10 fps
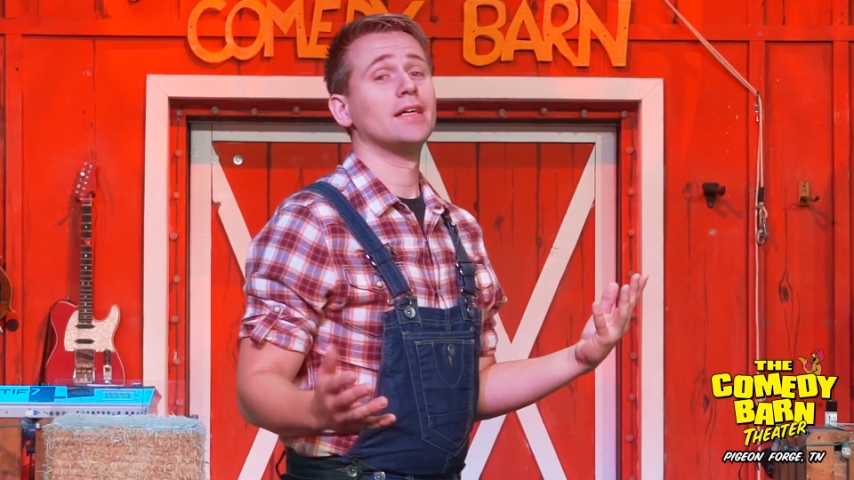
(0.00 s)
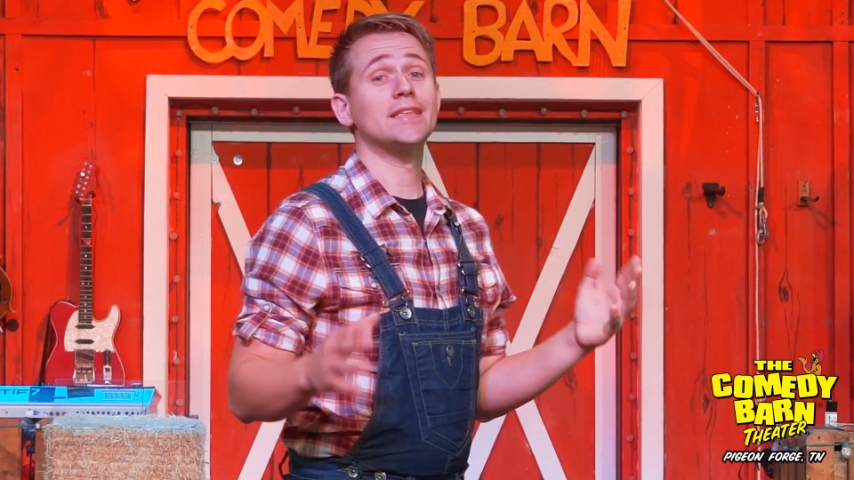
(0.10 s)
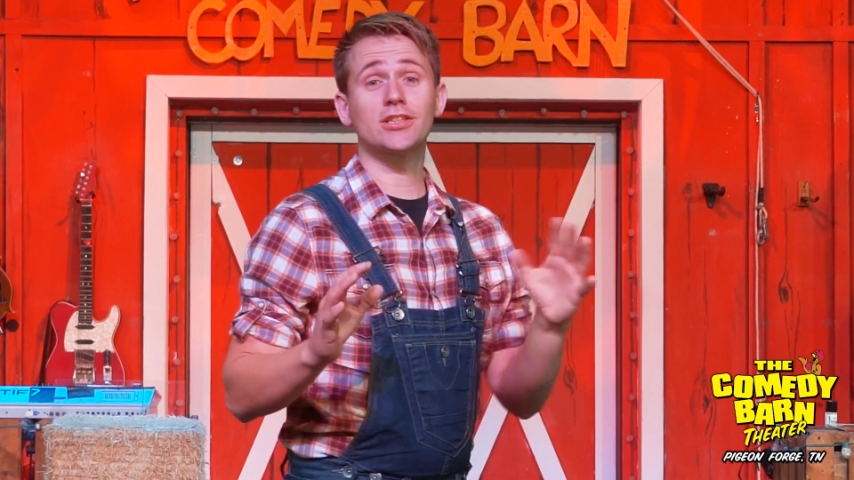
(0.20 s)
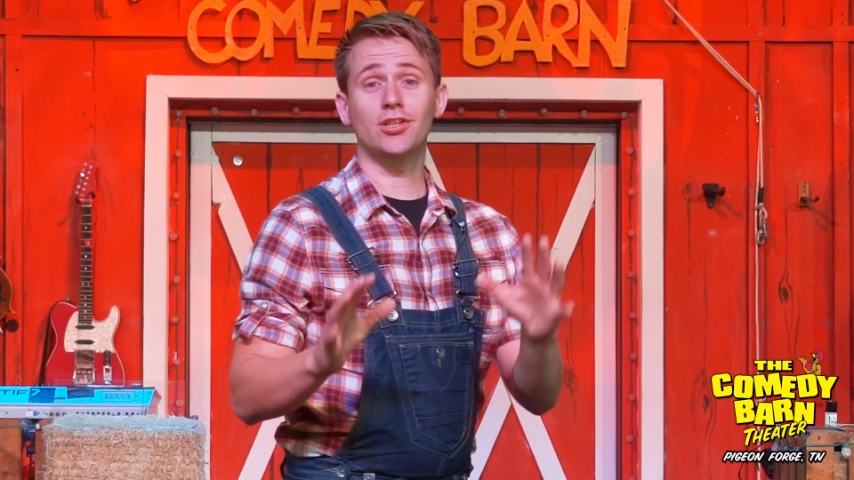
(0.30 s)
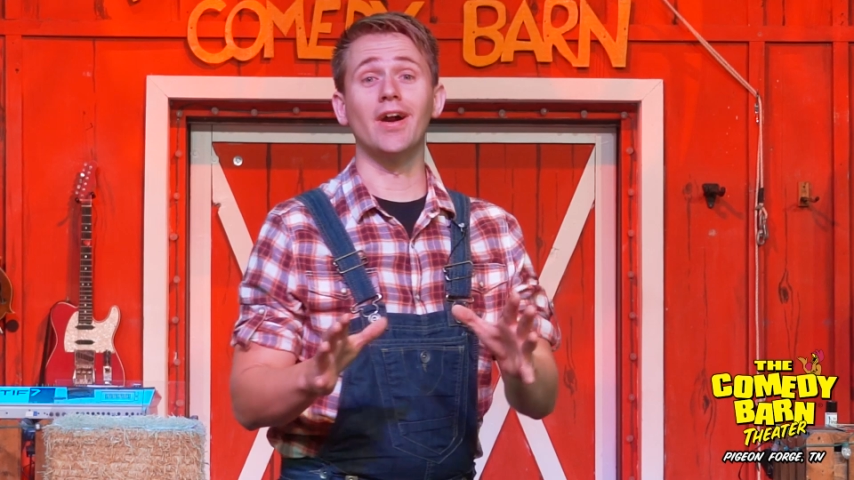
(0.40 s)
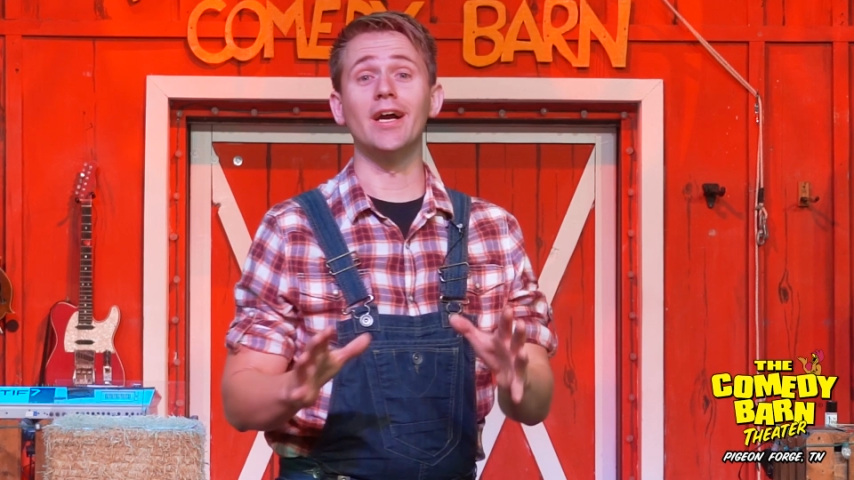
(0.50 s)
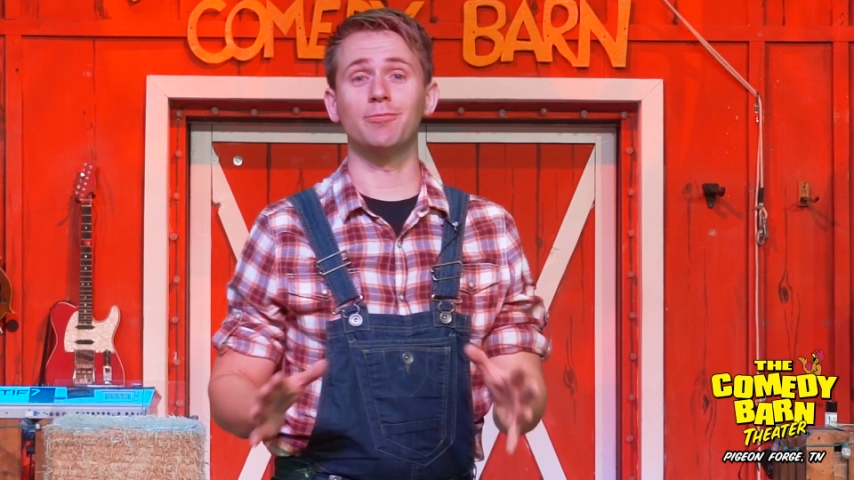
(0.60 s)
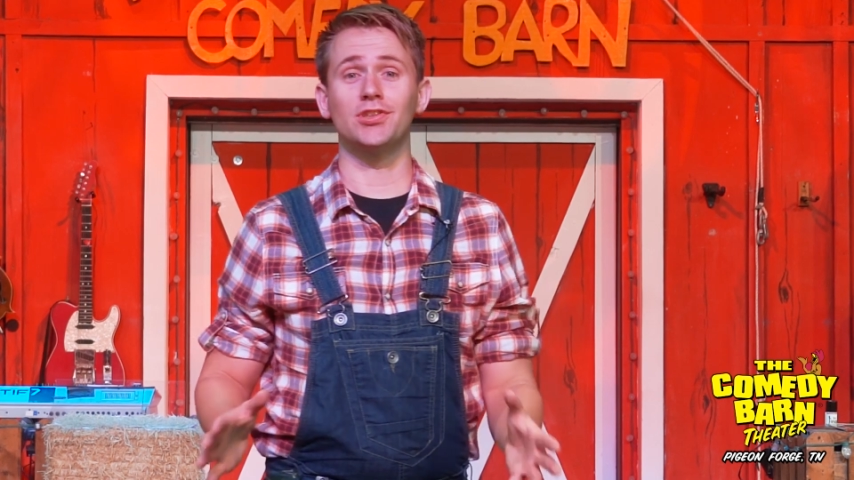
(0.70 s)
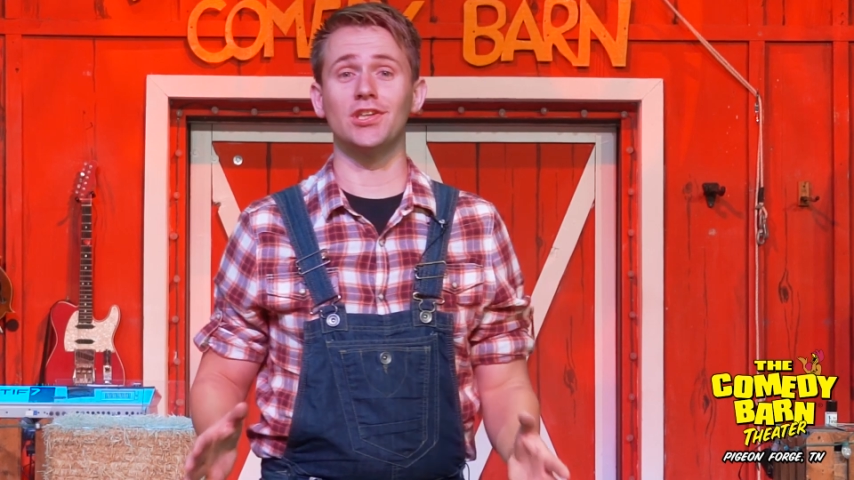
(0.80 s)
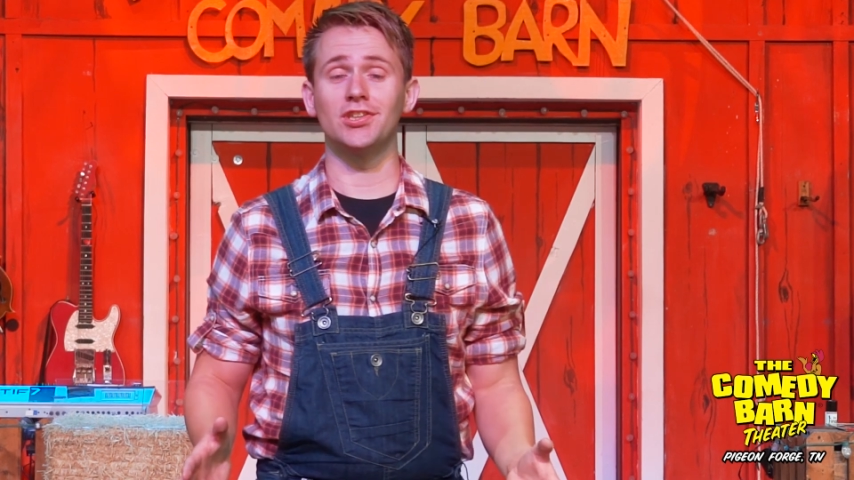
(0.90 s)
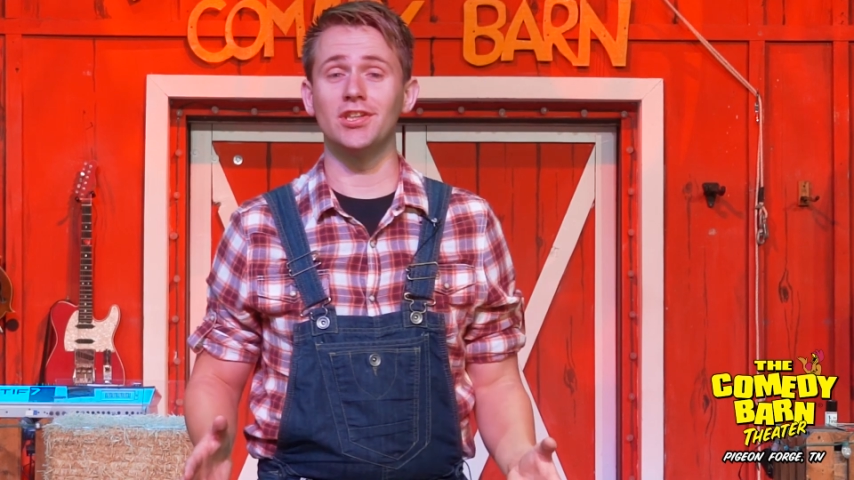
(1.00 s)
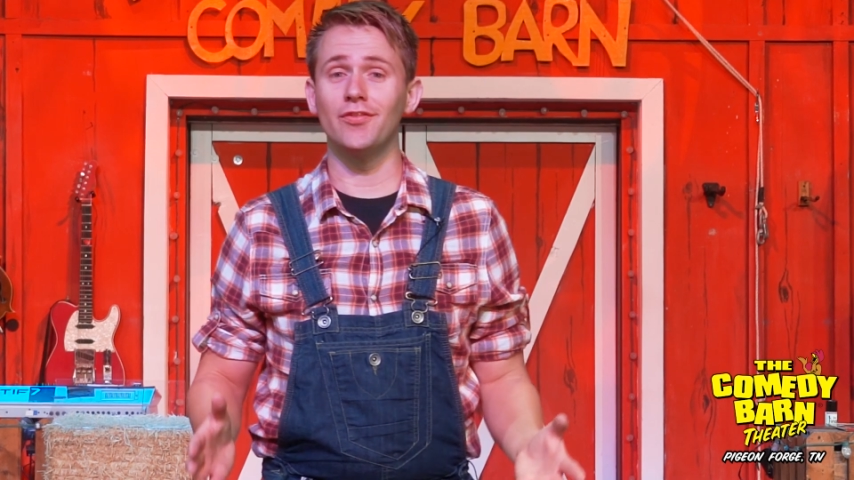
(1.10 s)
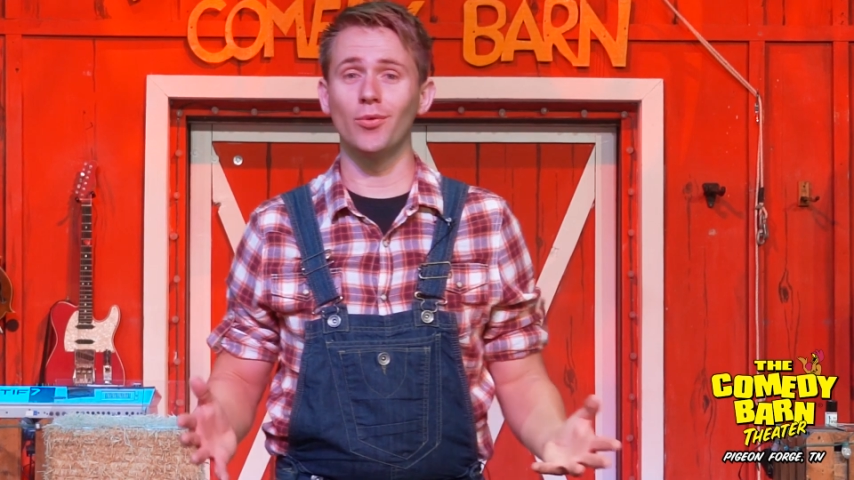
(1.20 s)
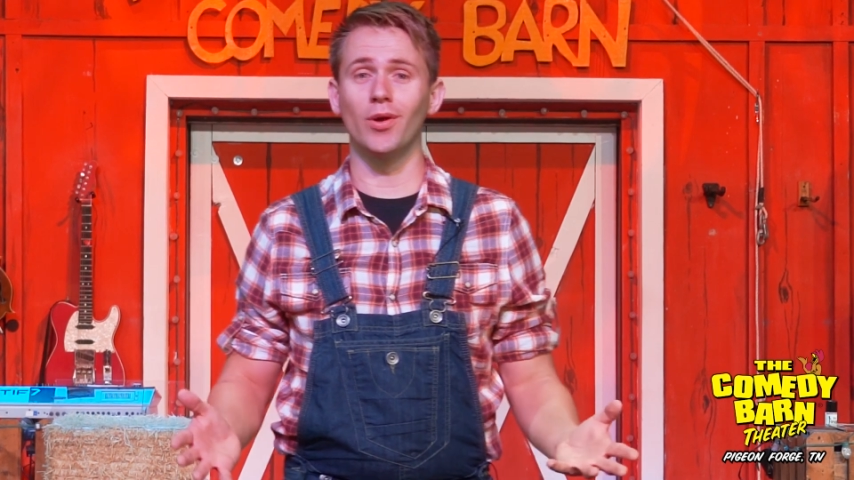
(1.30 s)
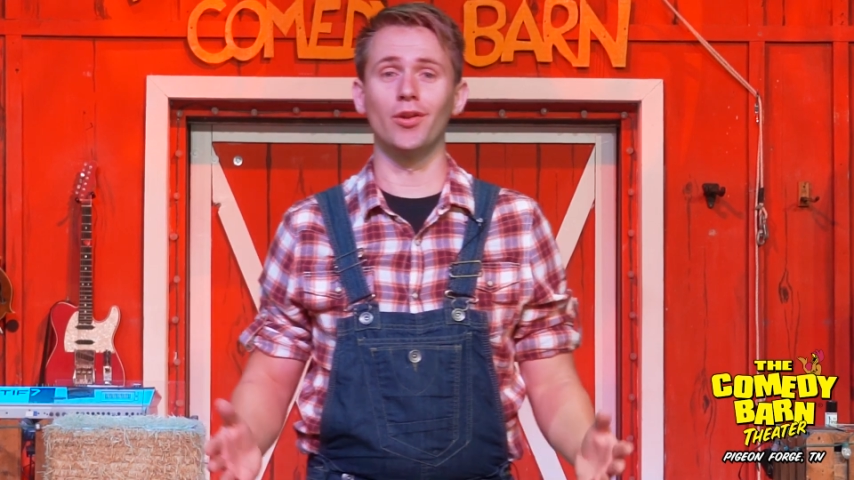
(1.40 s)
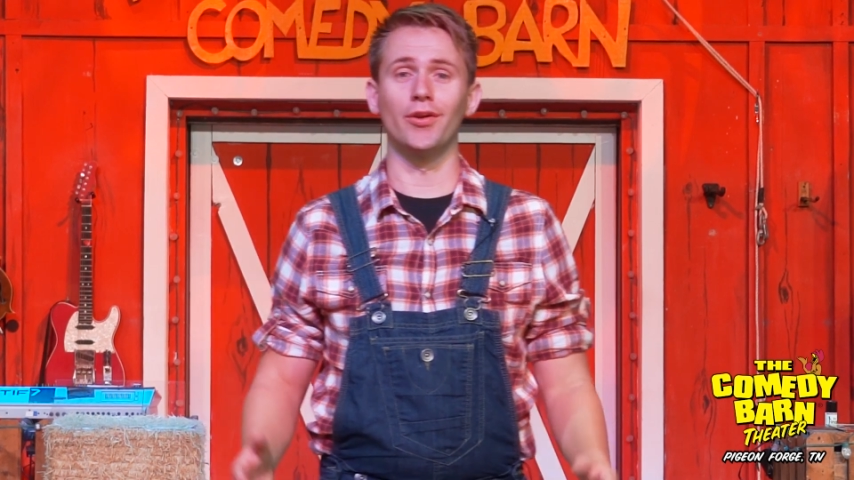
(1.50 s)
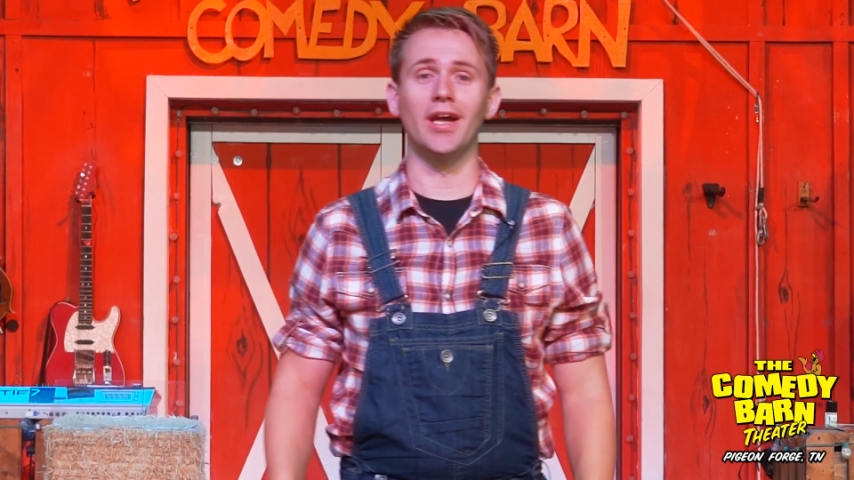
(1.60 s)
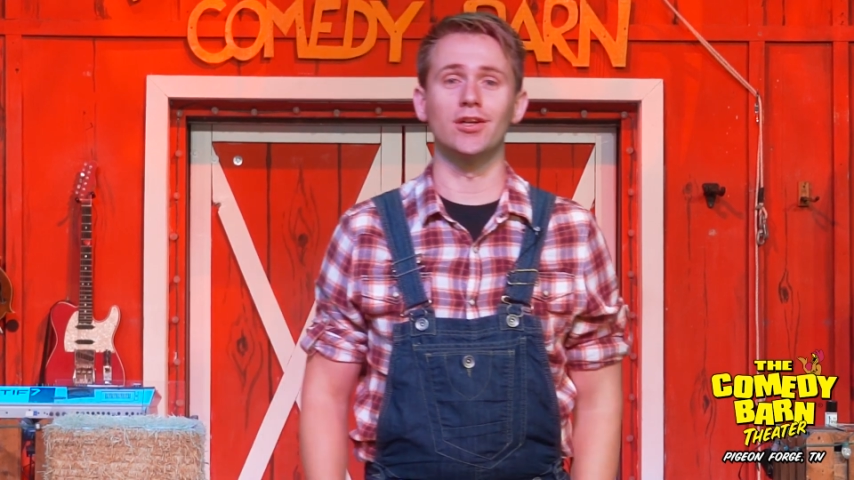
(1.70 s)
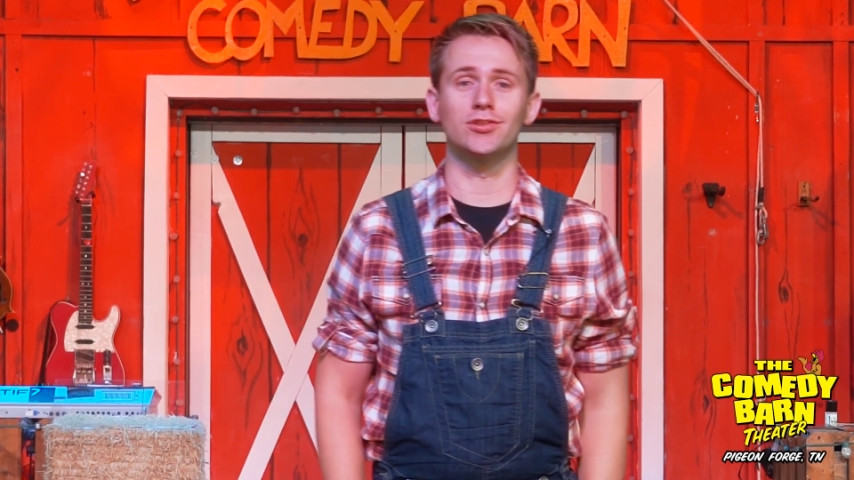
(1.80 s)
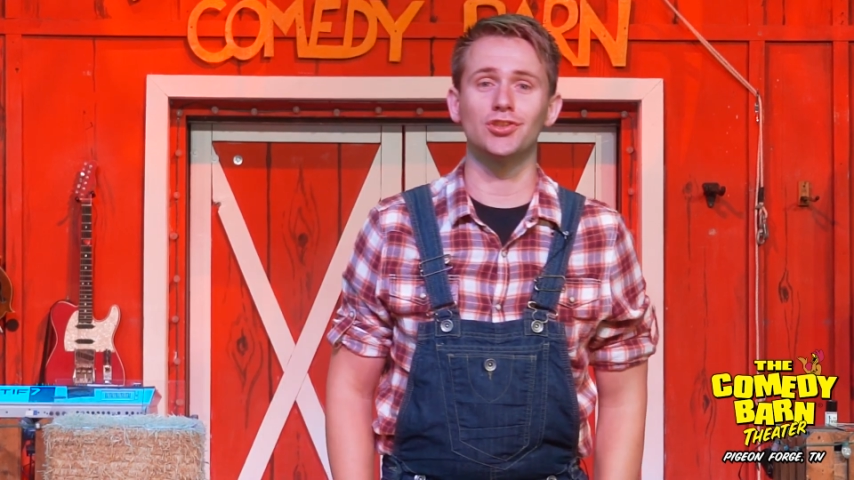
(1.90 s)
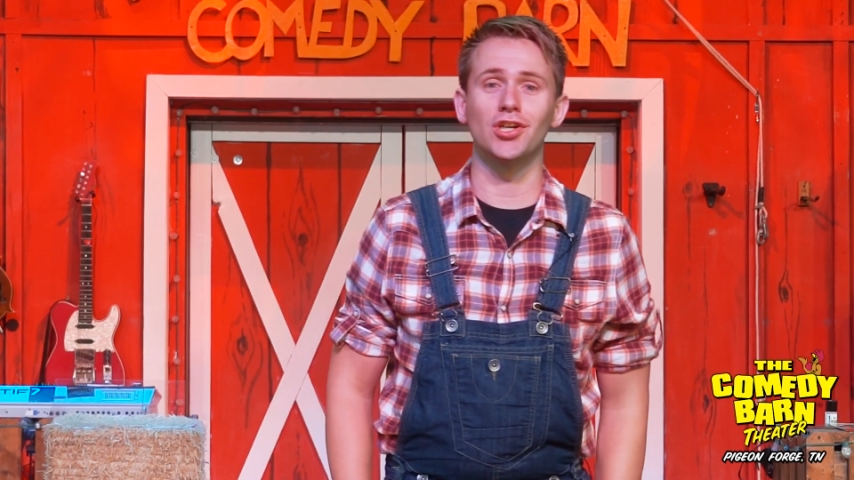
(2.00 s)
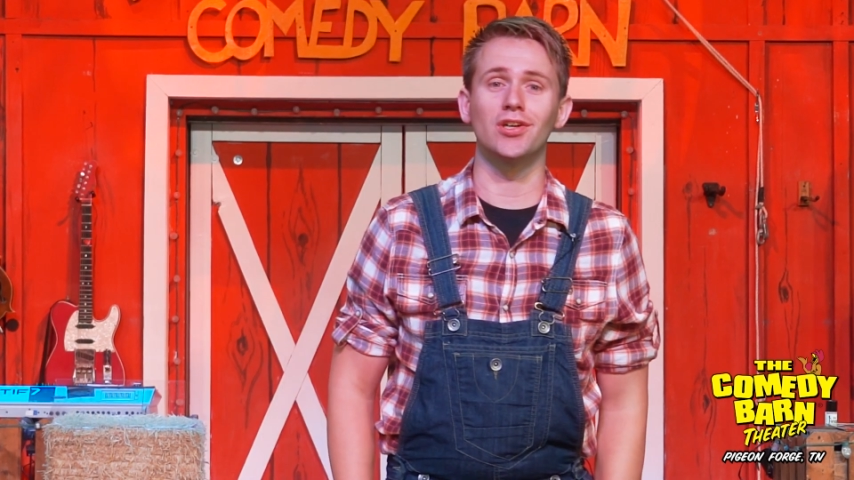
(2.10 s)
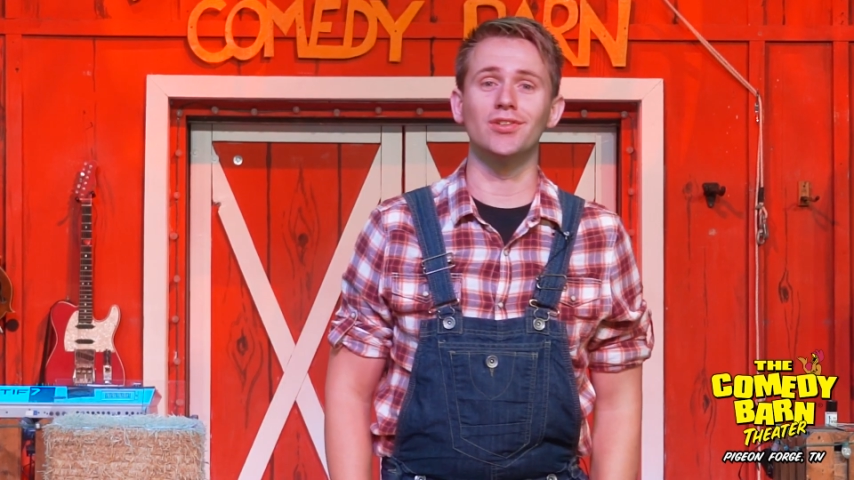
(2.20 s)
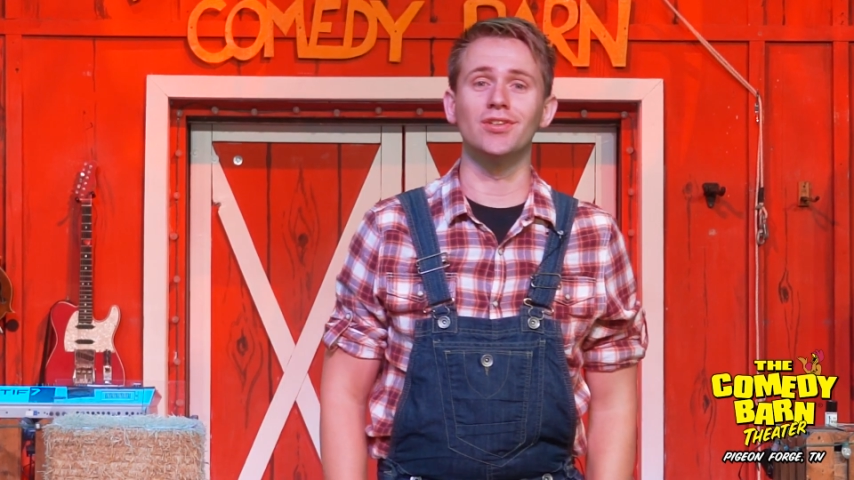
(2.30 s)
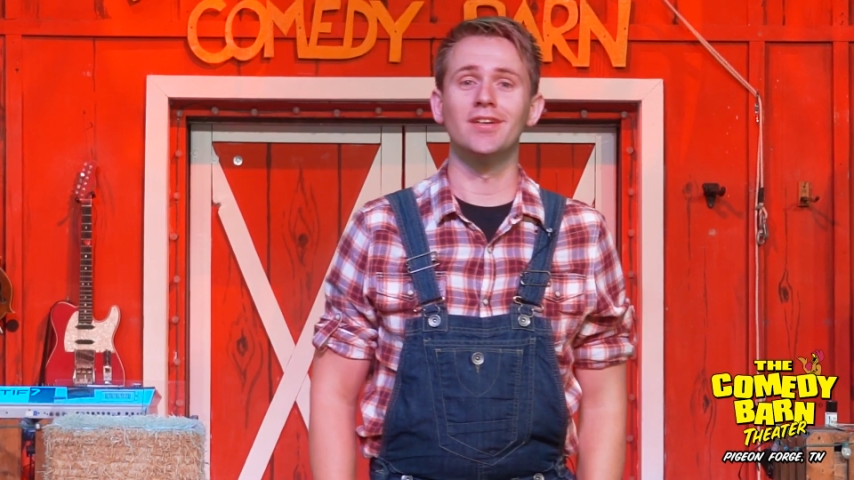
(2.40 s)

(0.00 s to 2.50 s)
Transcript: That's the right position if you want to learn how to juggle.